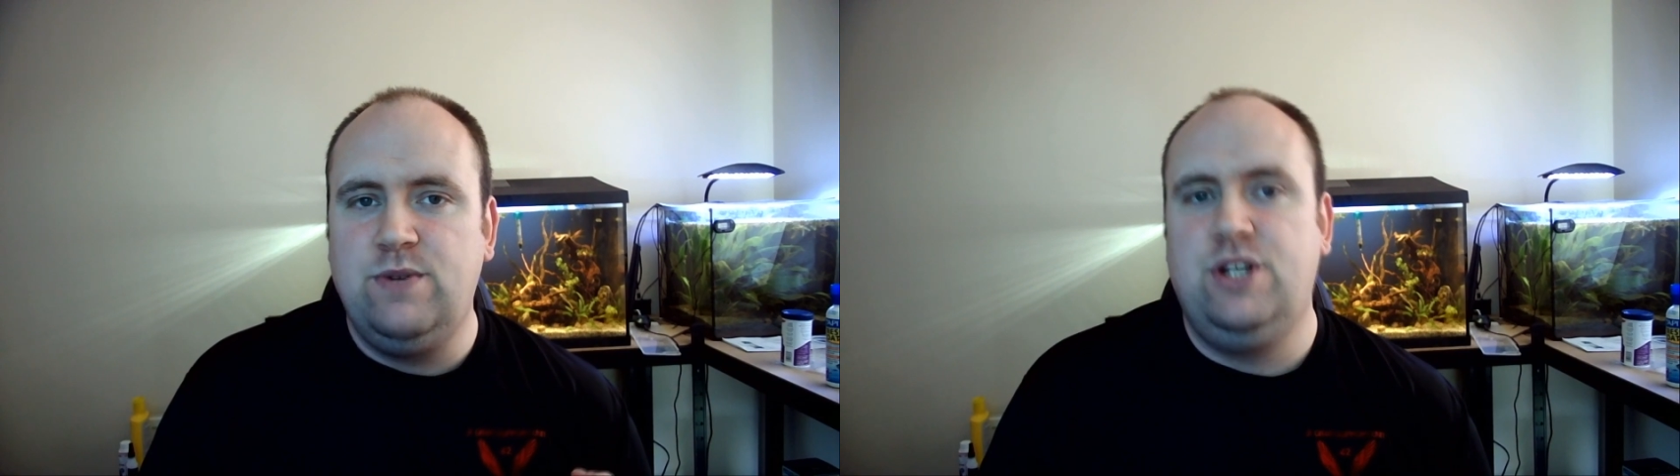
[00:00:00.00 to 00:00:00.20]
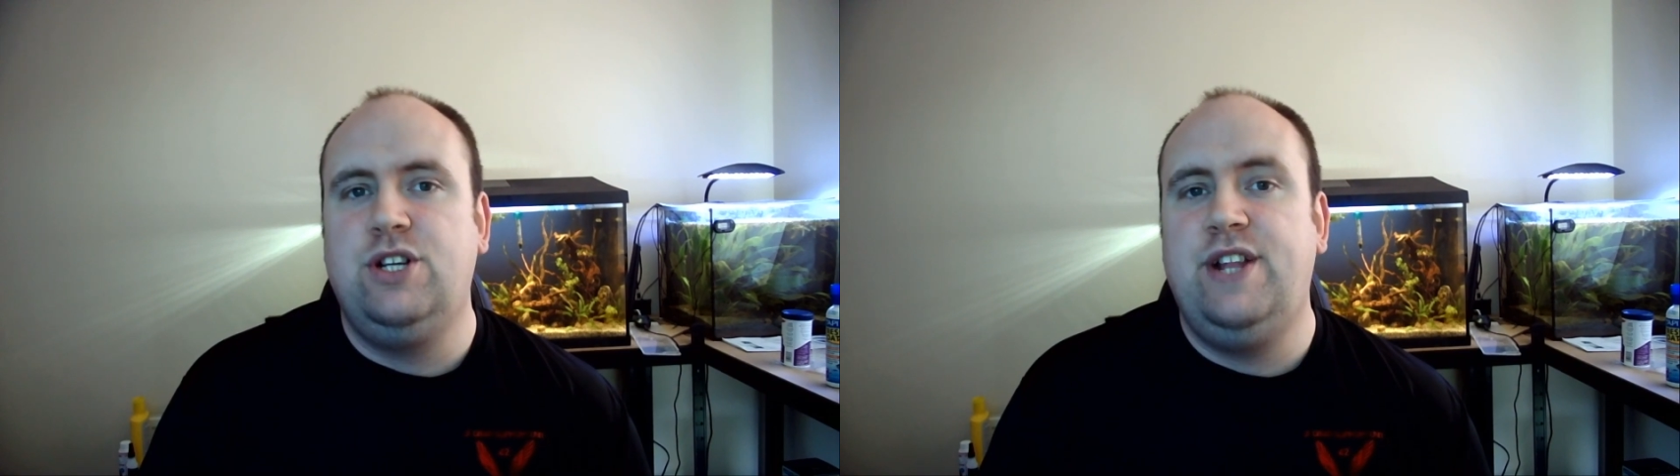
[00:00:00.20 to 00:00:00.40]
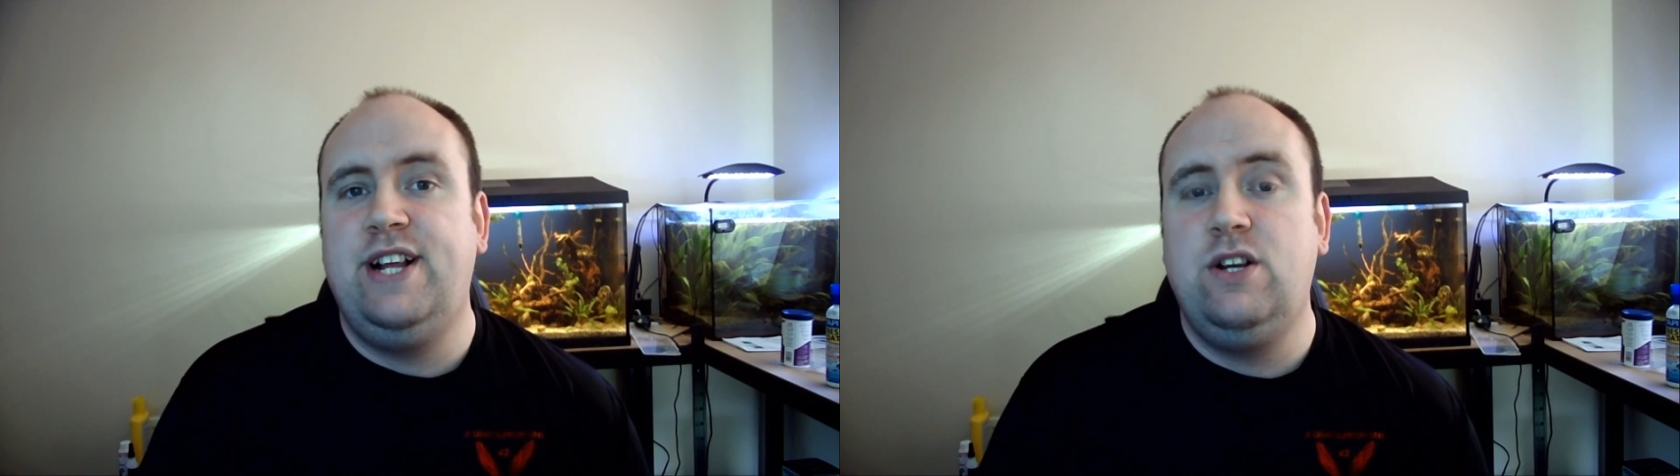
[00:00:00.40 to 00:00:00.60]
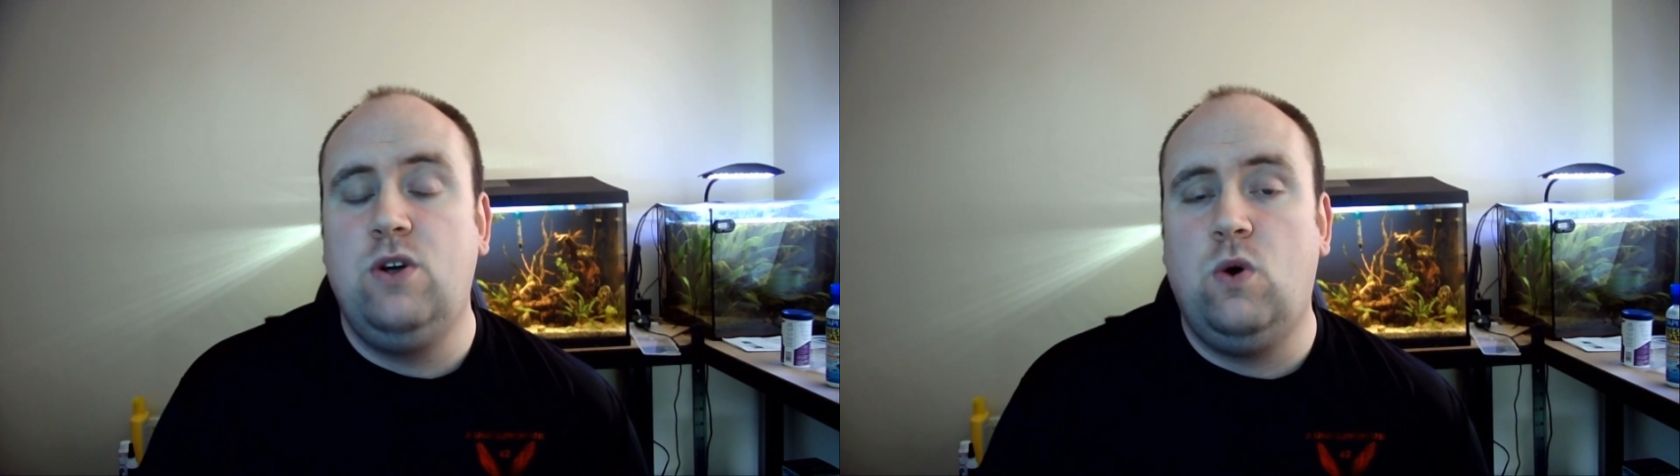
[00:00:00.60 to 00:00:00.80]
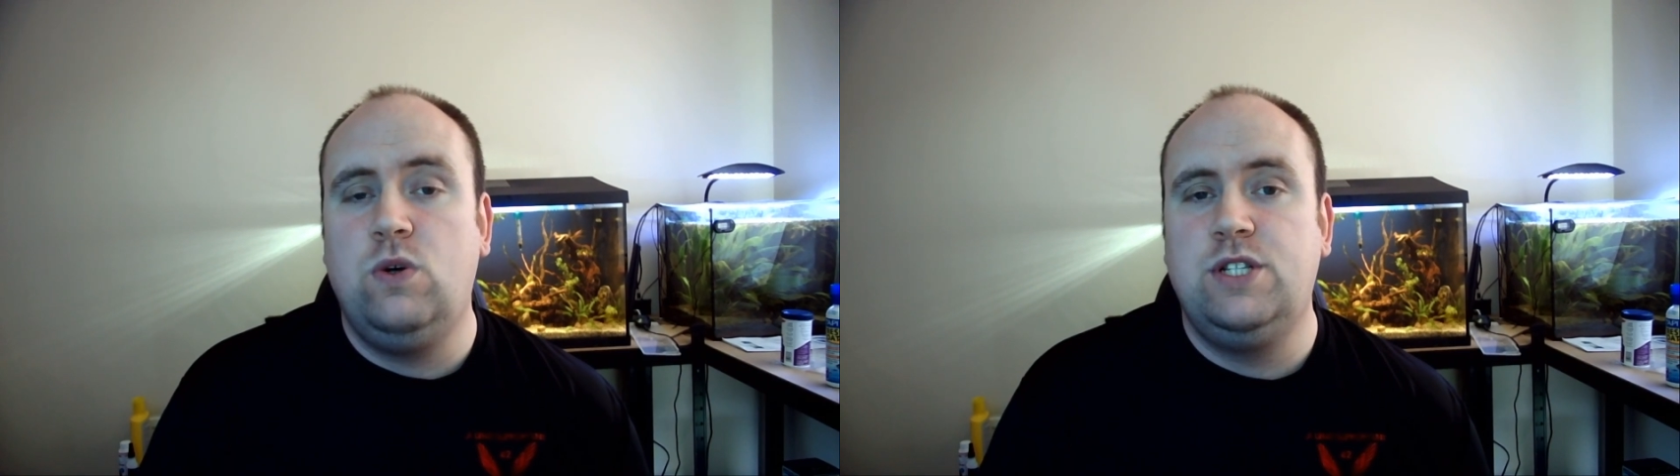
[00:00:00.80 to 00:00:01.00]
which can then
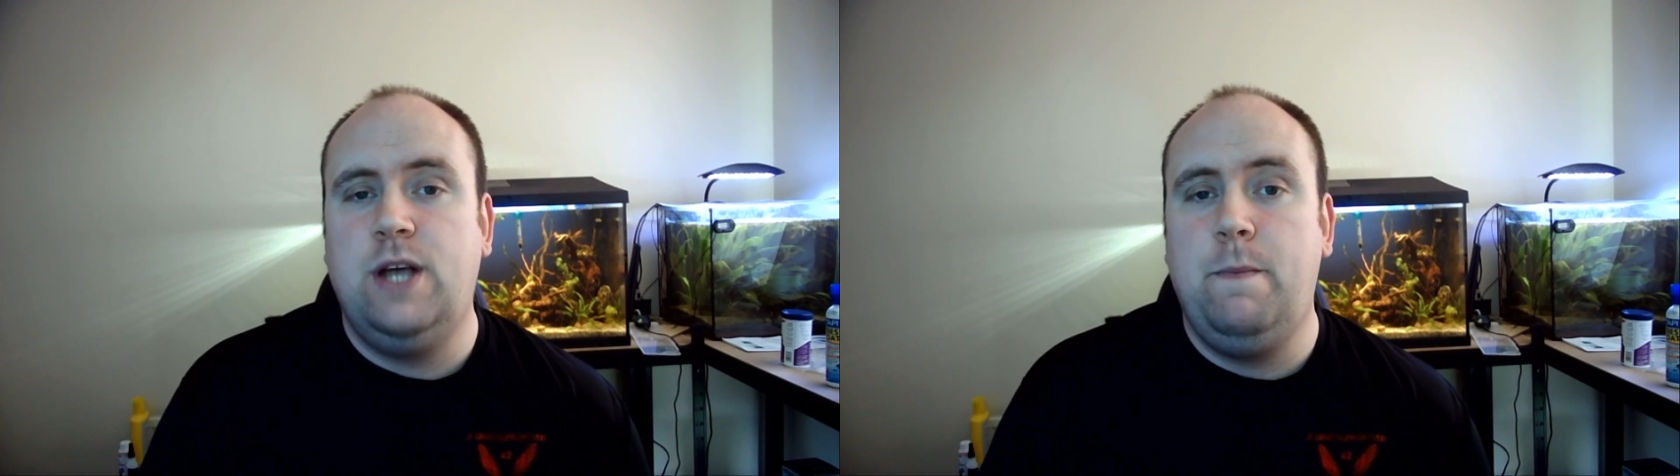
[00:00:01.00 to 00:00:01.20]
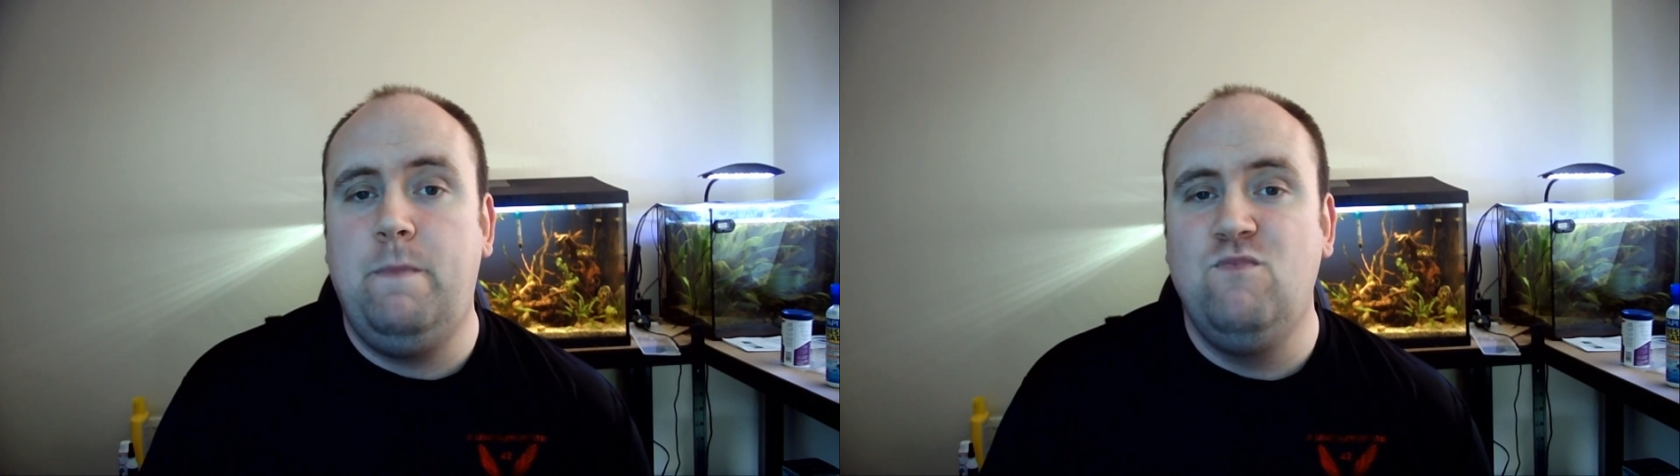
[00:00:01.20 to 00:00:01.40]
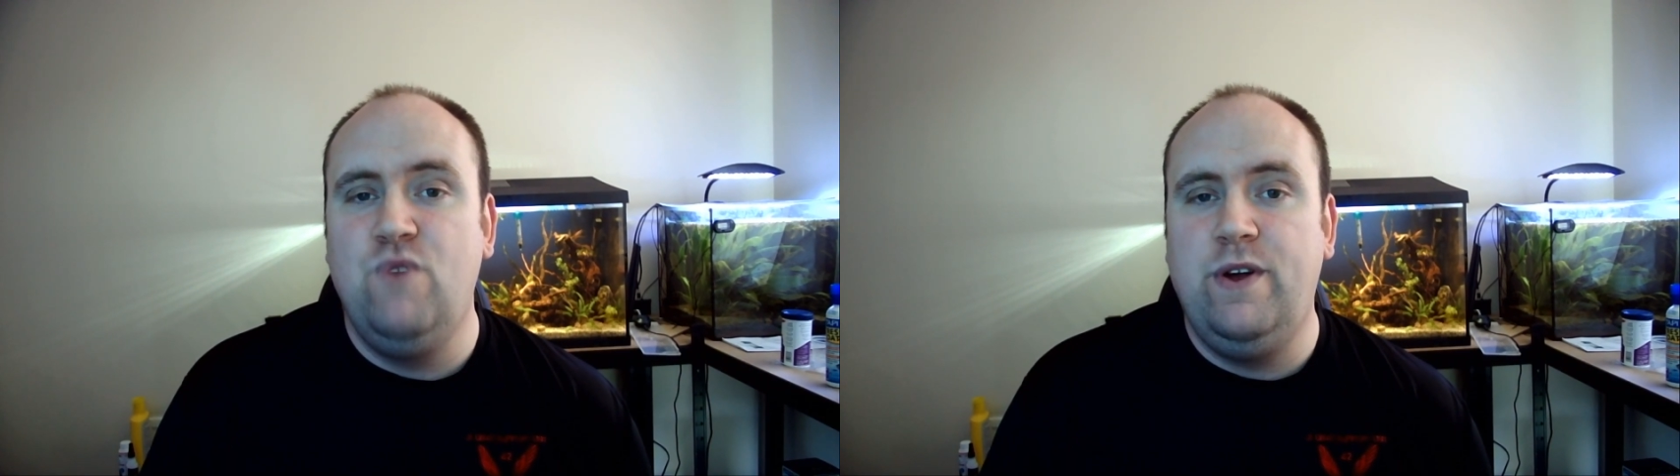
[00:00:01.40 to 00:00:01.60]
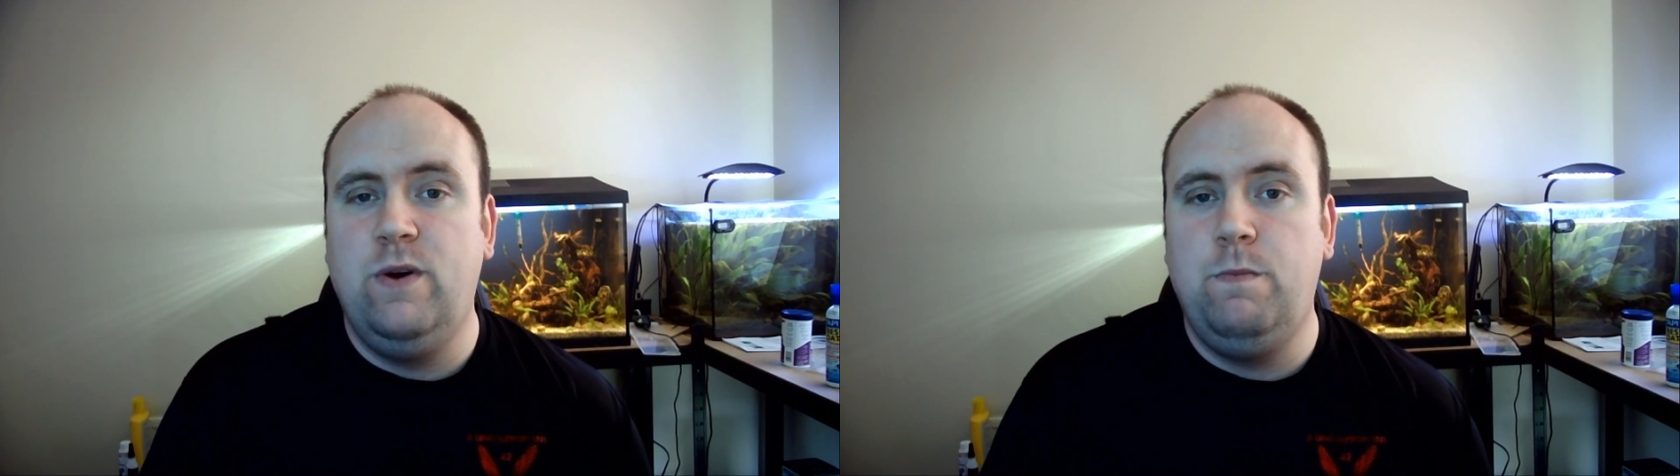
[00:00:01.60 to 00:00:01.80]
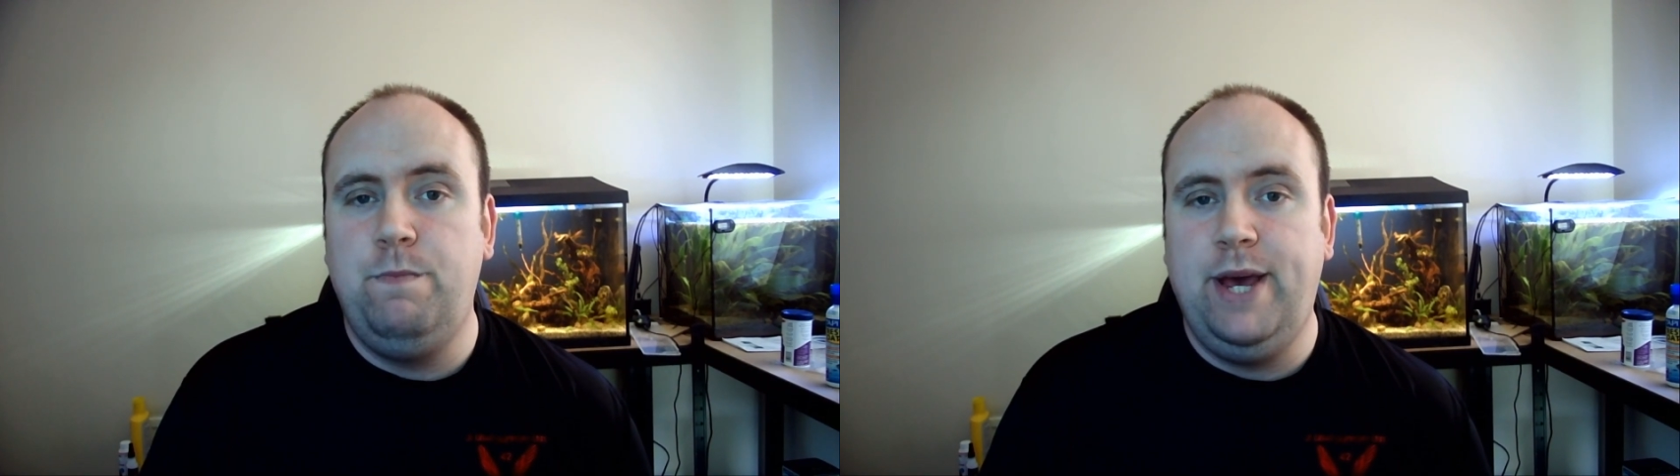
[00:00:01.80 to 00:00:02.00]
cause a real
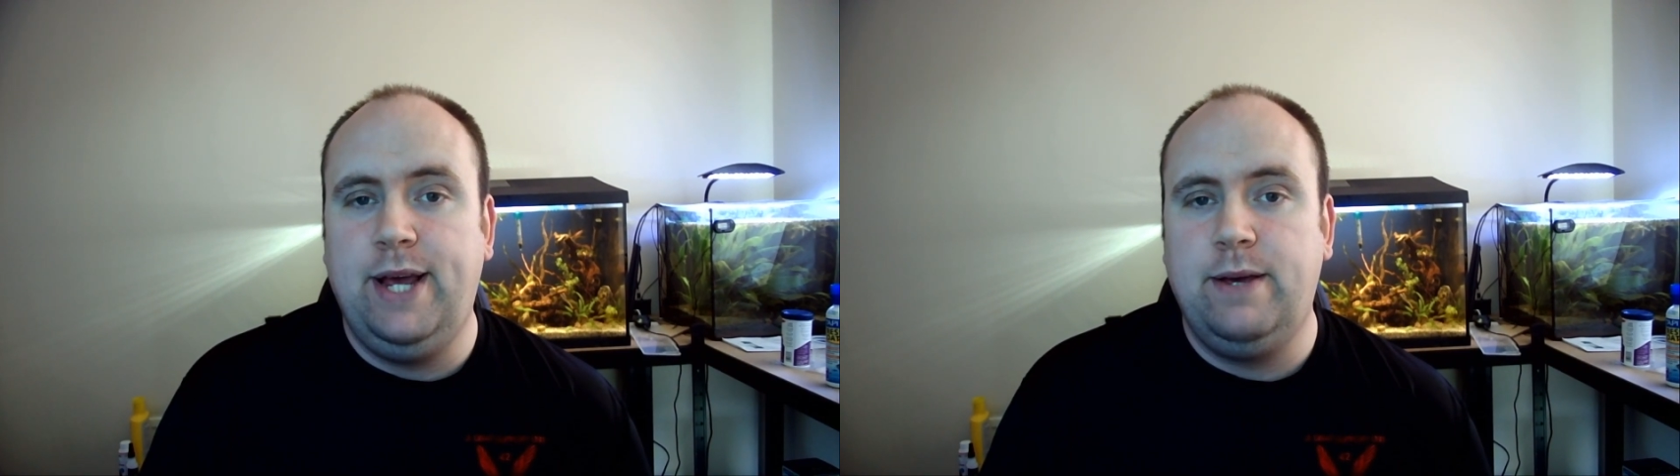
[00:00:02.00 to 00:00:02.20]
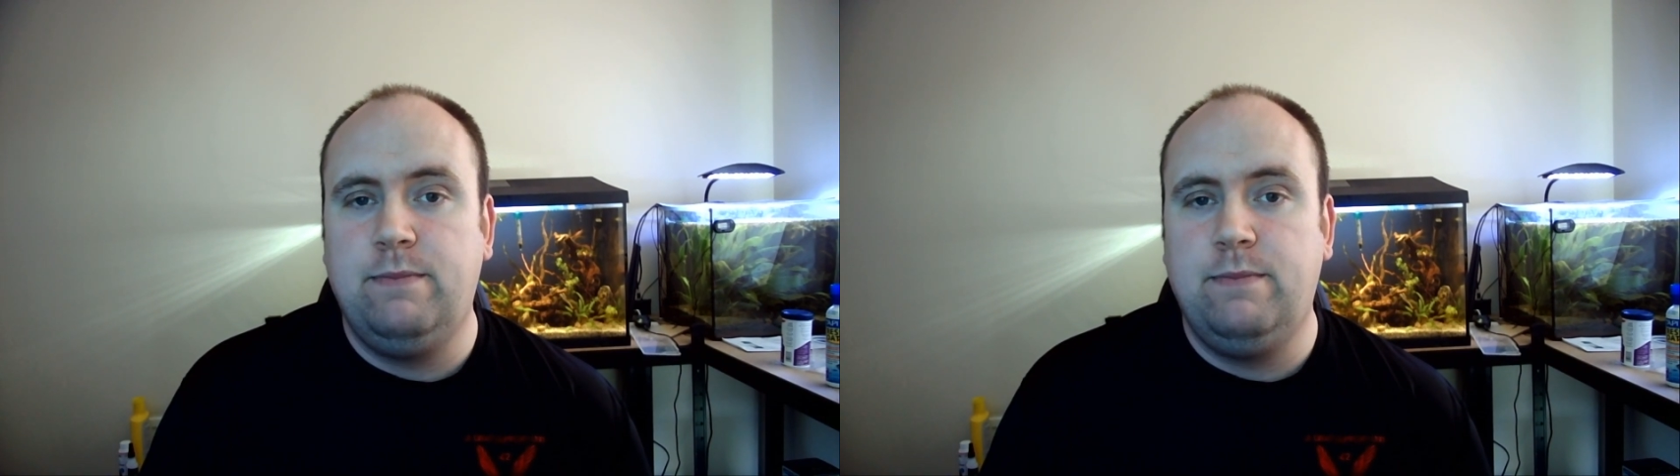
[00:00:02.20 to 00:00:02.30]
big